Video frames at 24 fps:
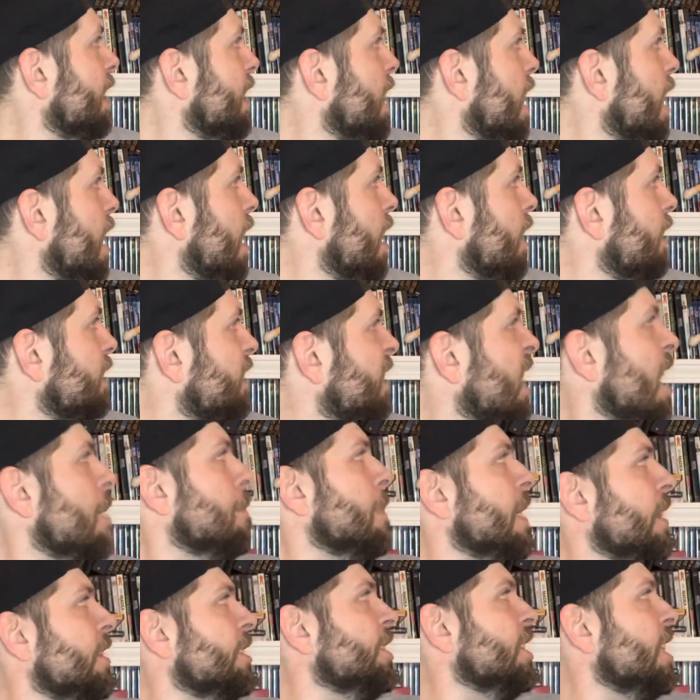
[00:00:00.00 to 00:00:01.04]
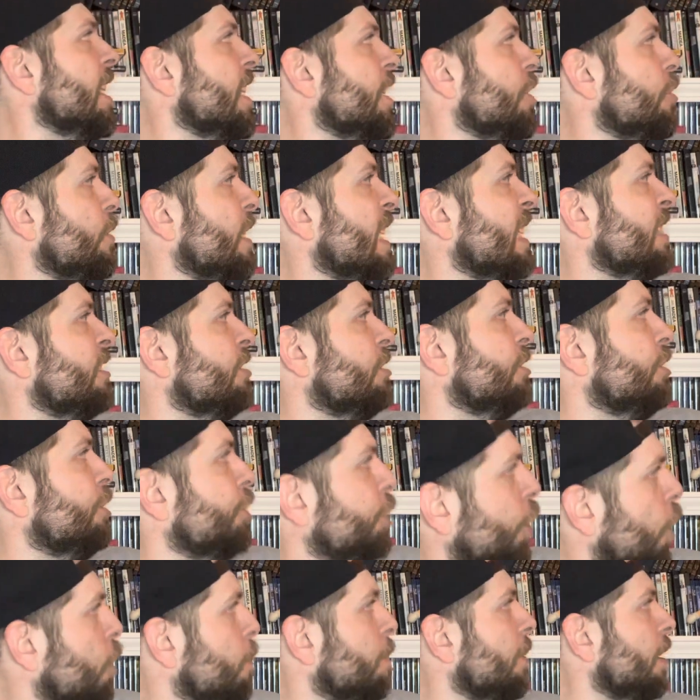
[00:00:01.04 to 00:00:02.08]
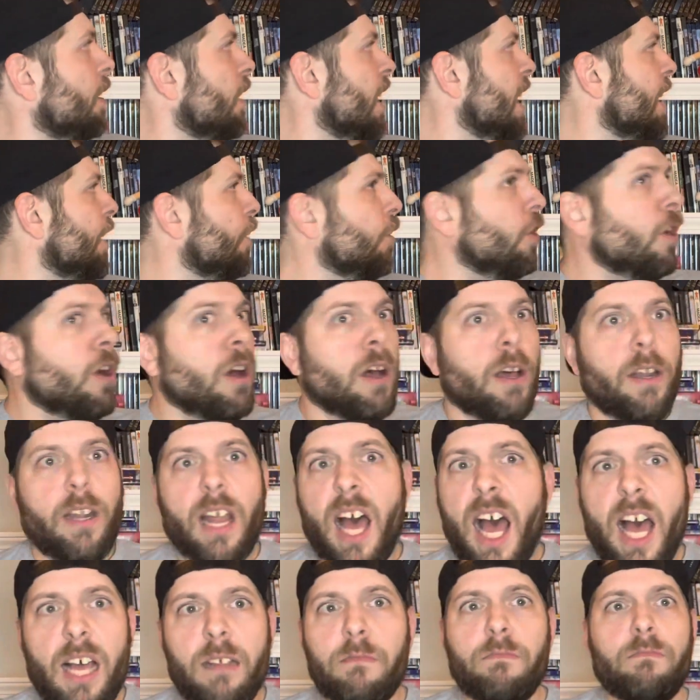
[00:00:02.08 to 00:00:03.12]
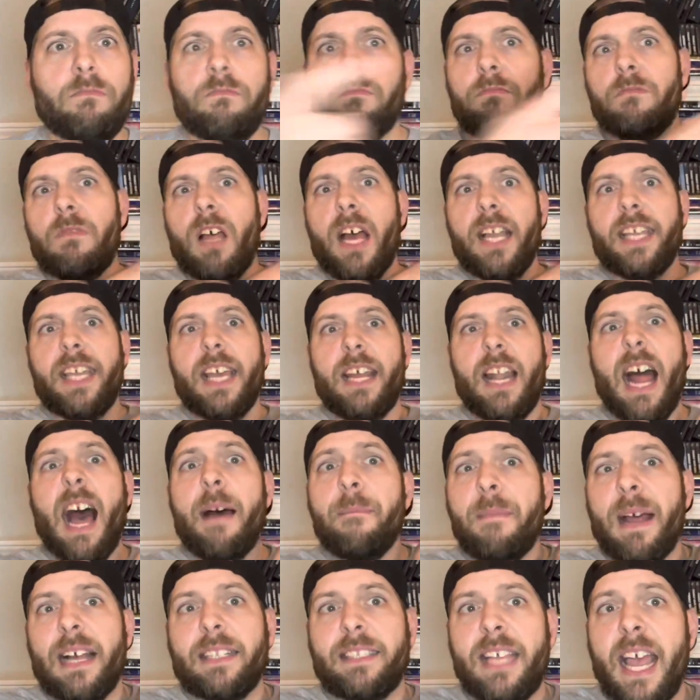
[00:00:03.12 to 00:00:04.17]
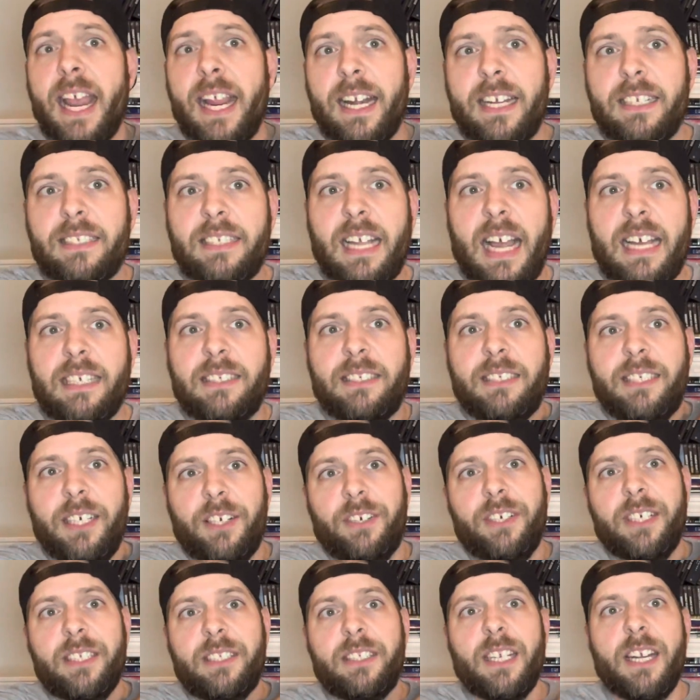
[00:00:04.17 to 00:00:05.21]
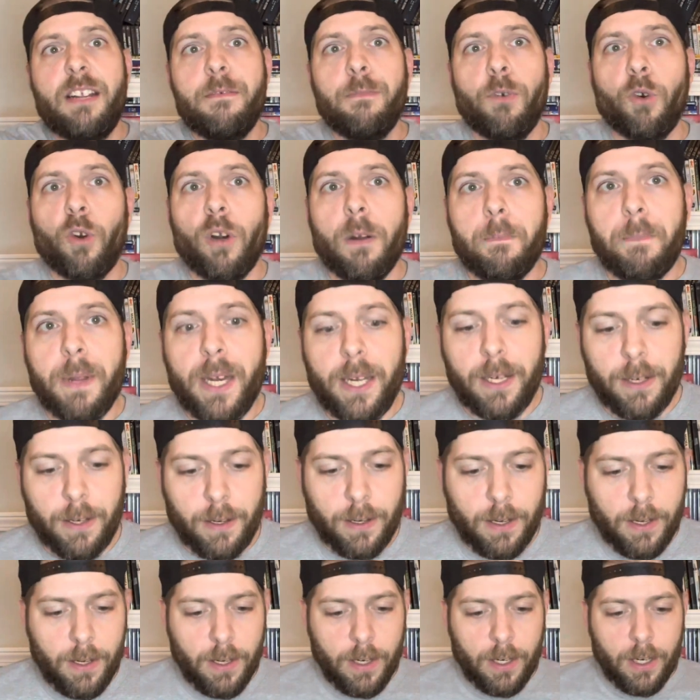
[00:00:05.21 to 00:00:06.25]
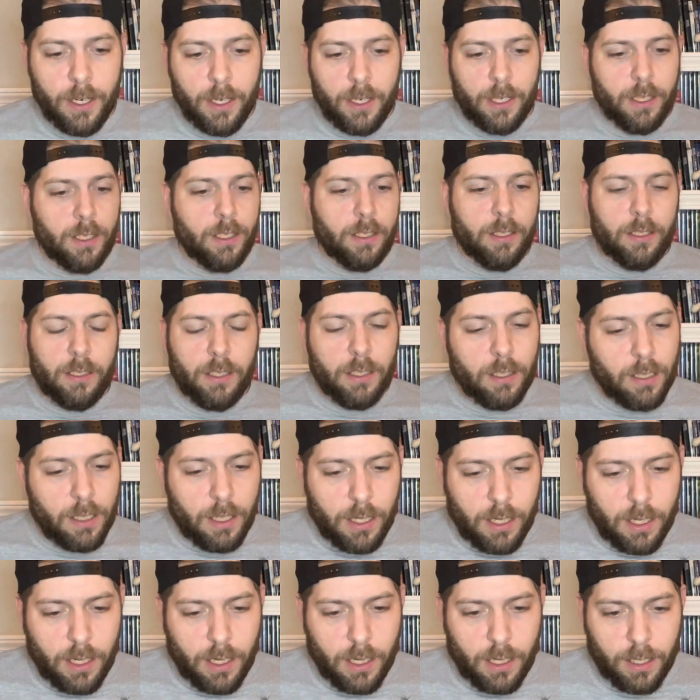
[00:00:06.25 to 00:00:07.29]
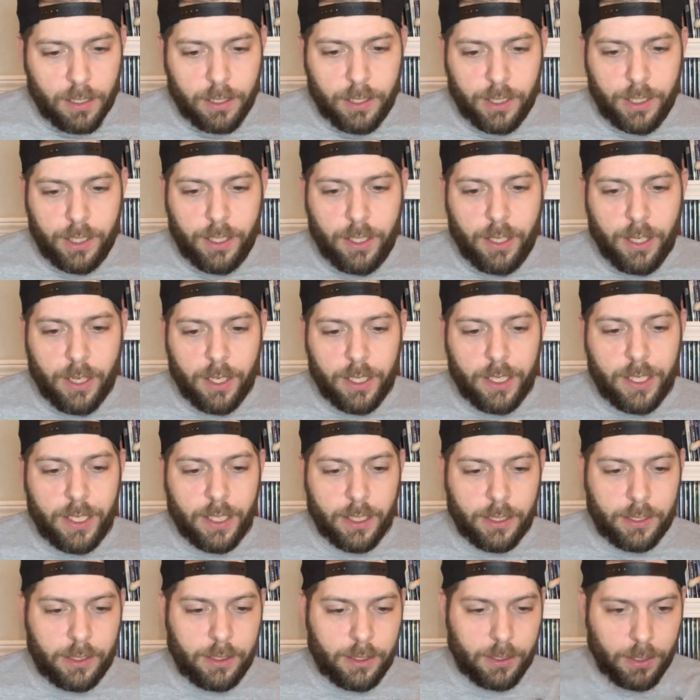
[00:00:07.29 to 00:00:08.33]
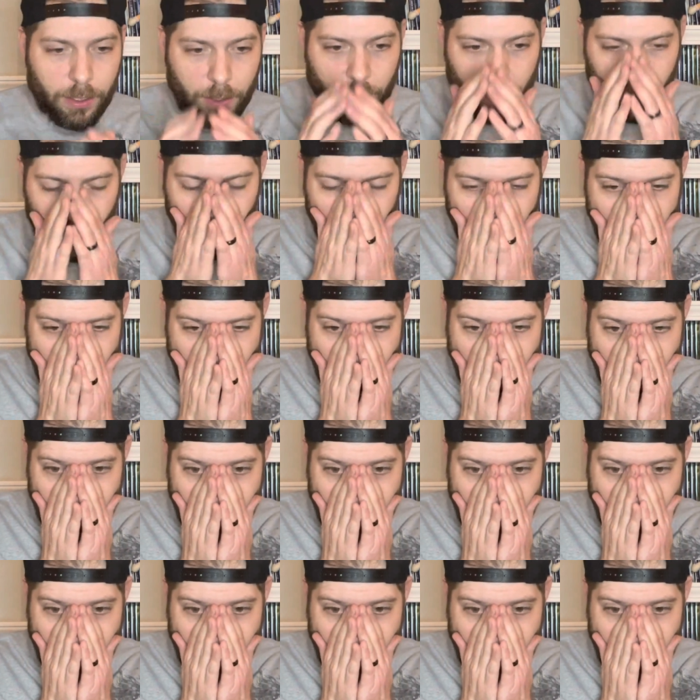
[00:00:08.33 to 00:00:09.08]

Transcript: guns, but then you get stupid later on. Again, I'm not taking this guy serious anymore up here. Oh, goodness. Holy